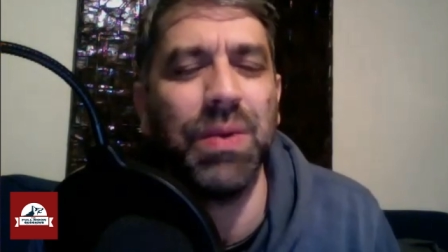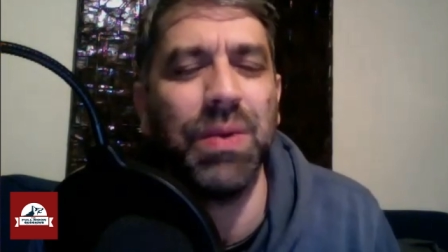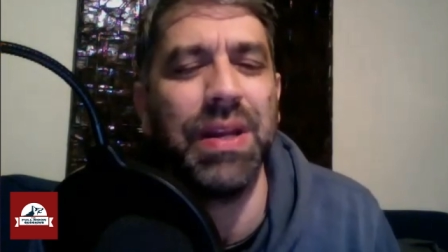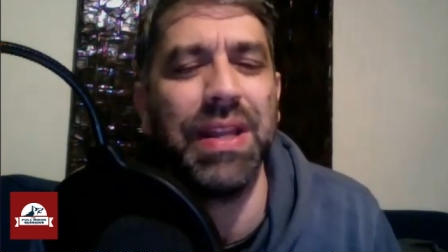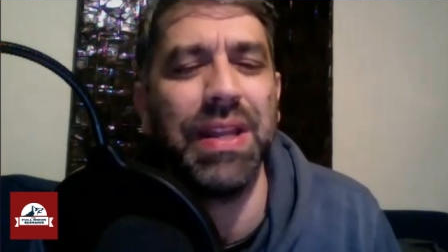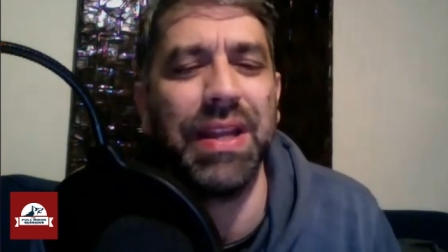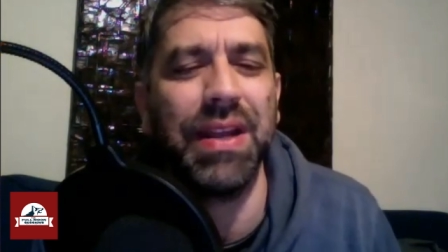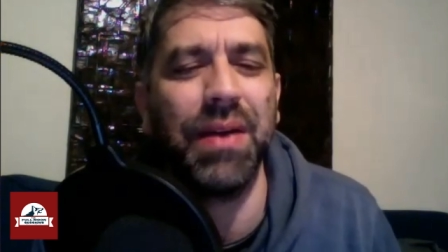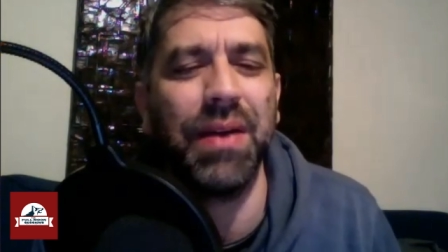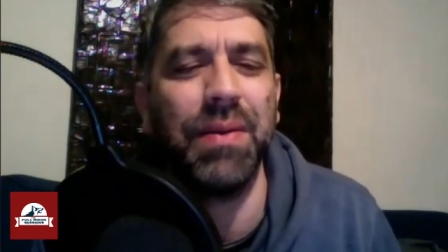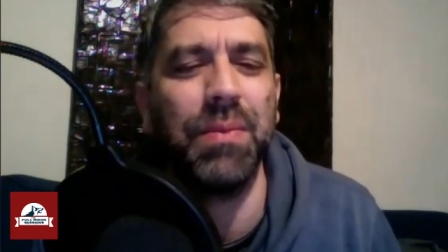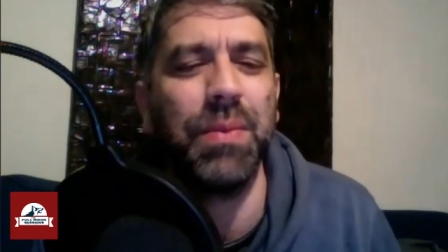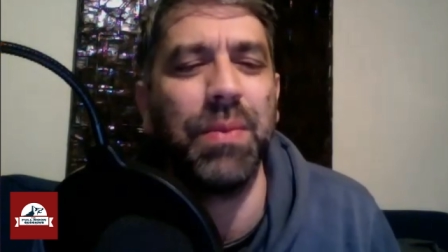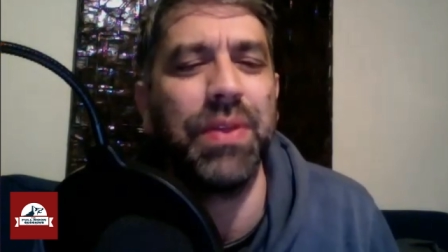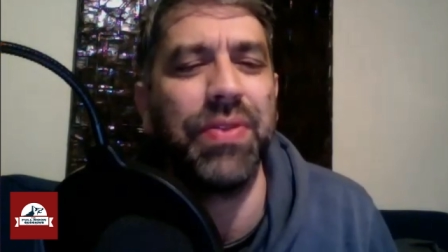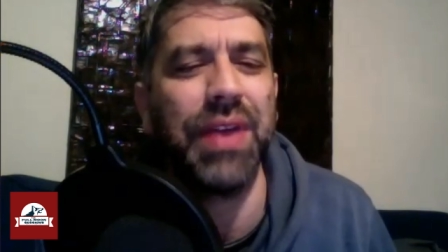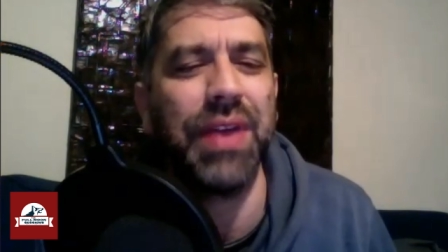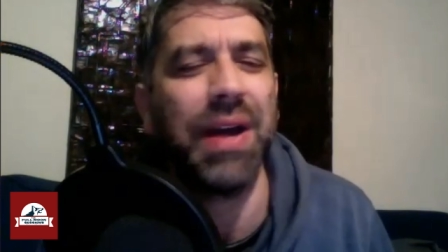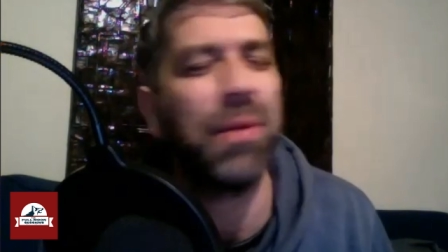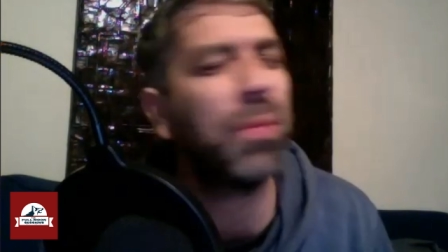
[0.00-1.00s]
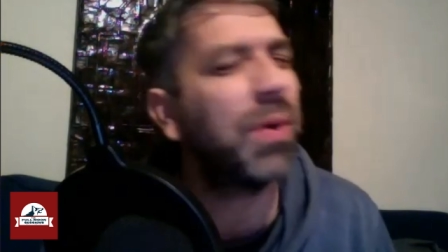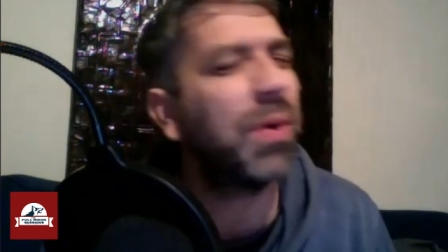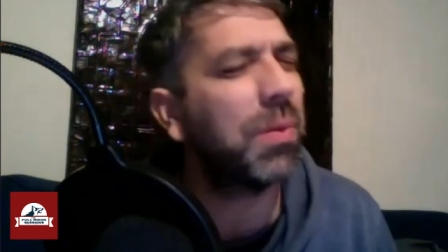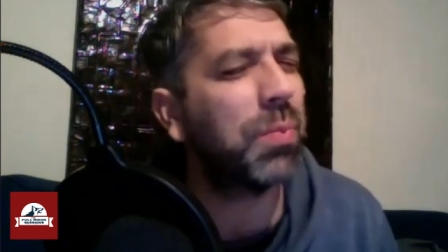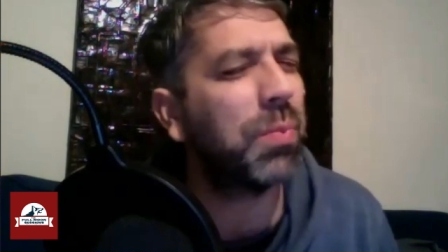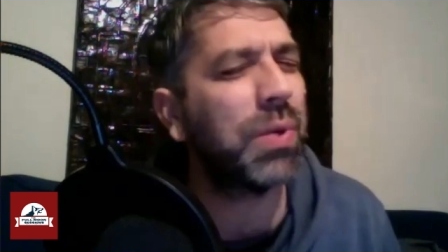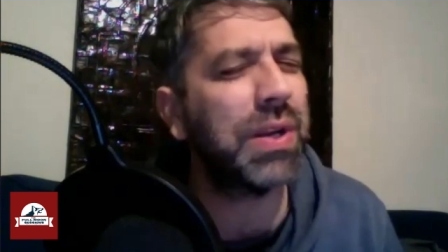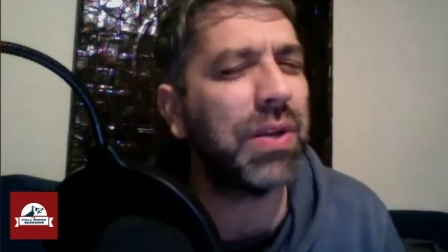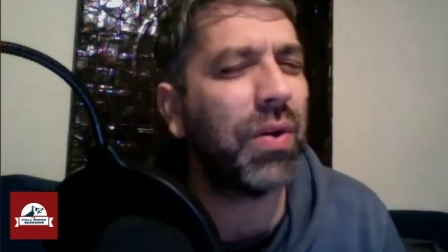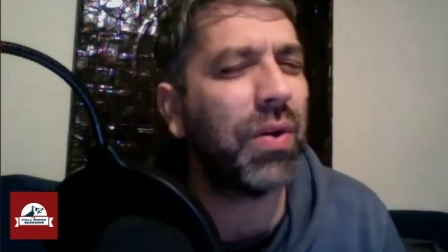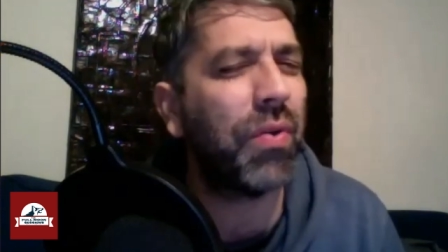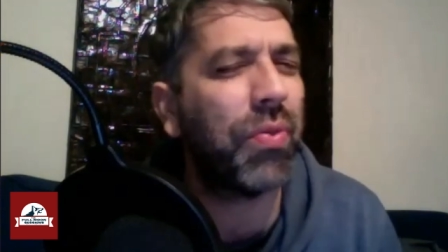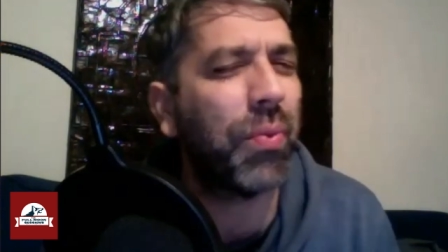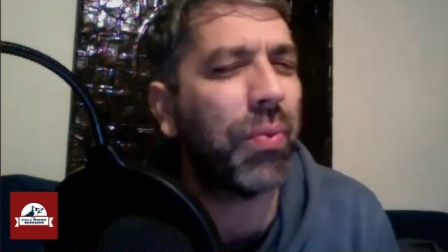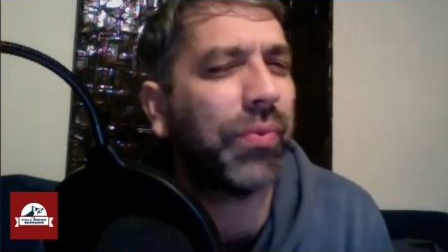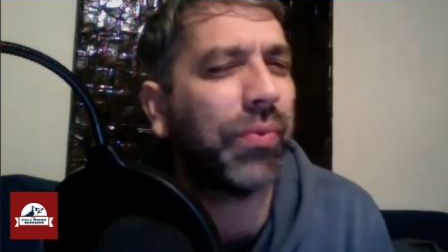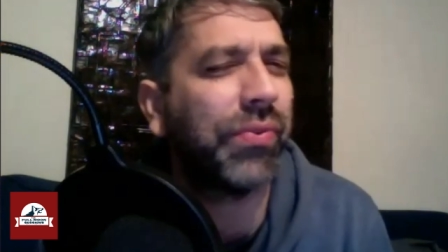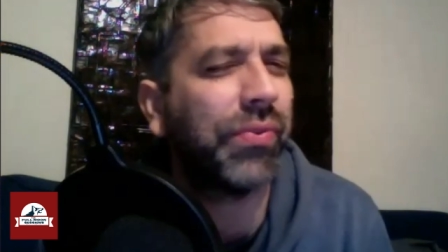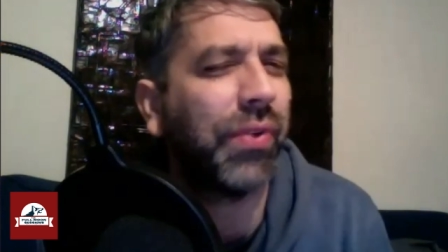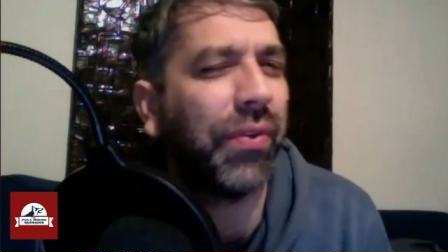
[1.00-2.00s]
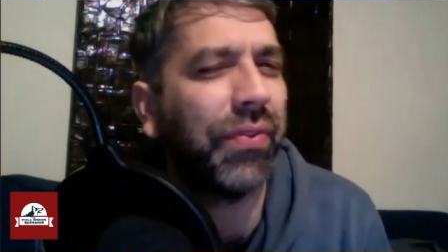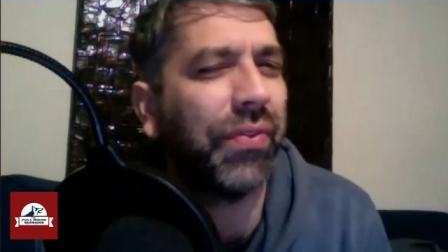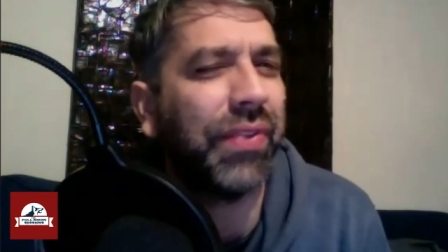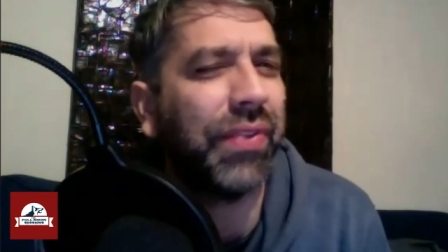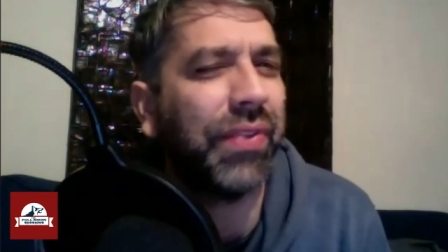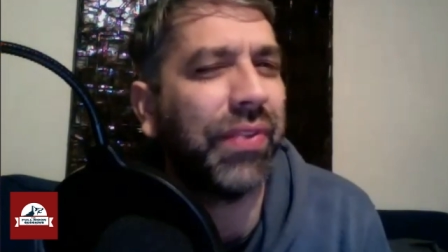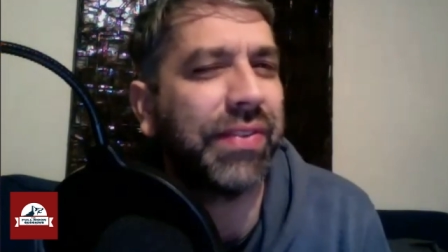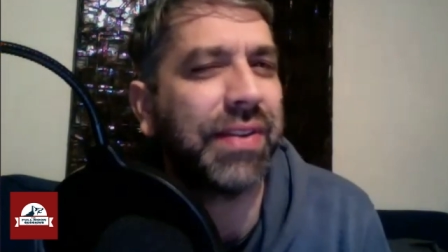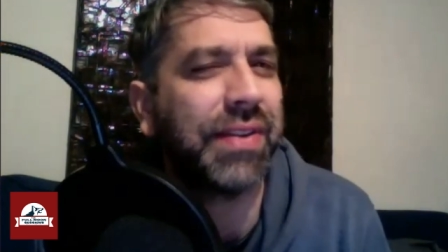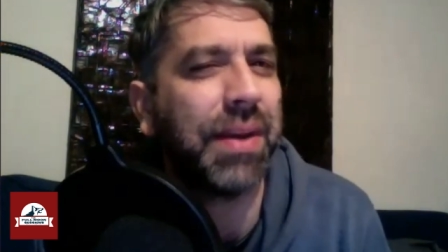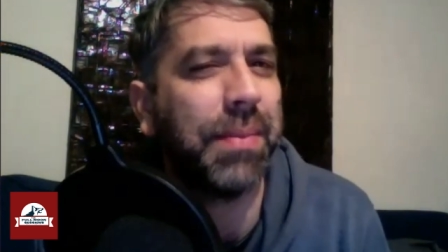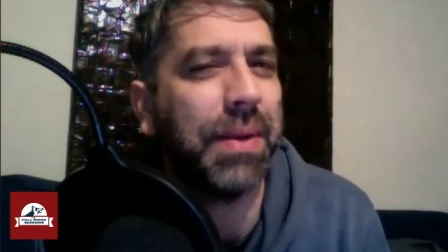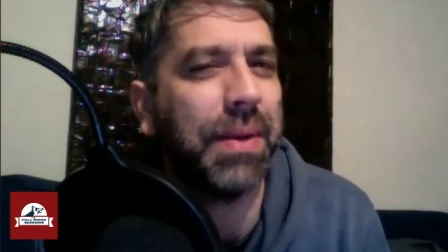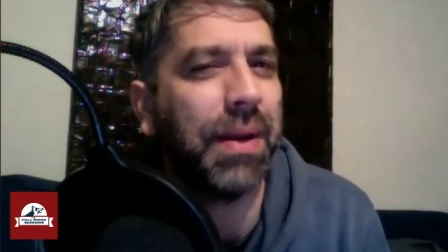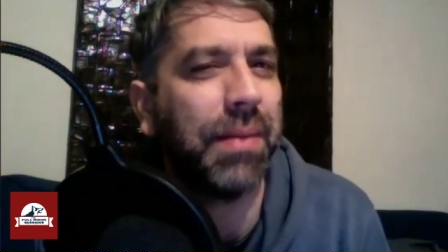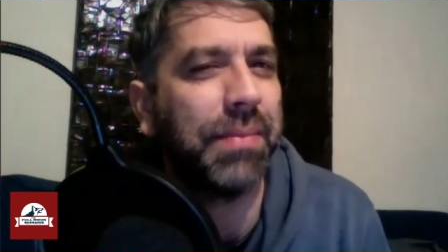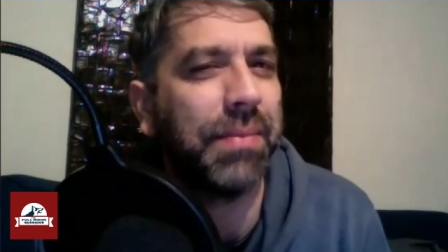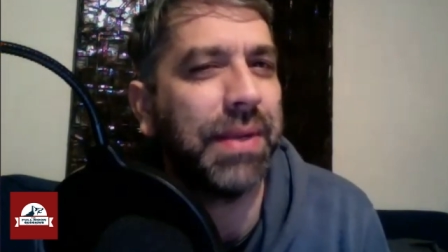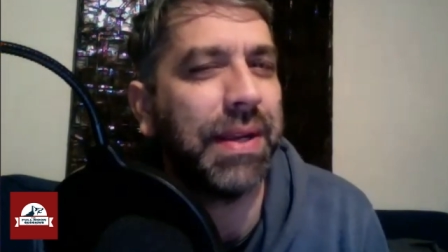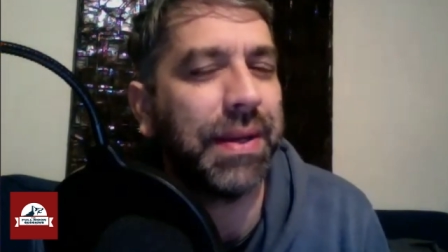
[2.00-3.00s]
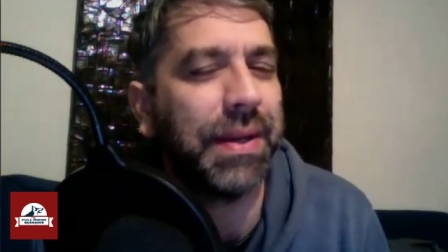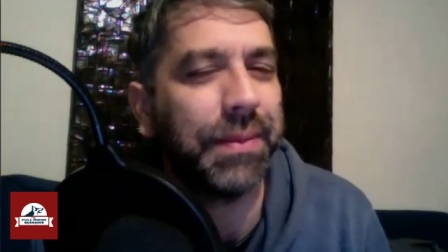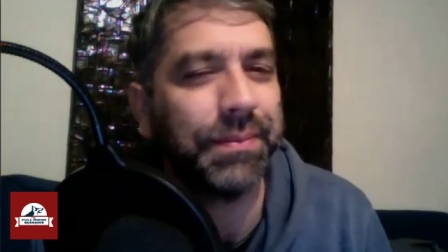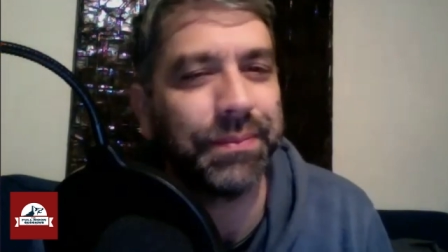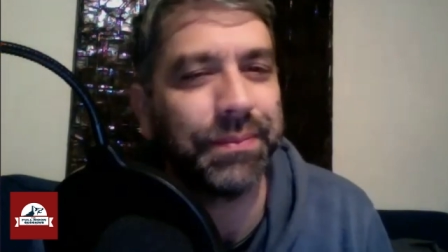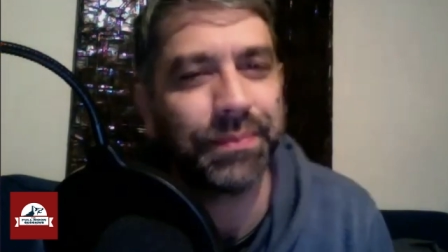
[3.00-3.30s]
Where they're going with that? What What are your thoughts on this coming up, Nick?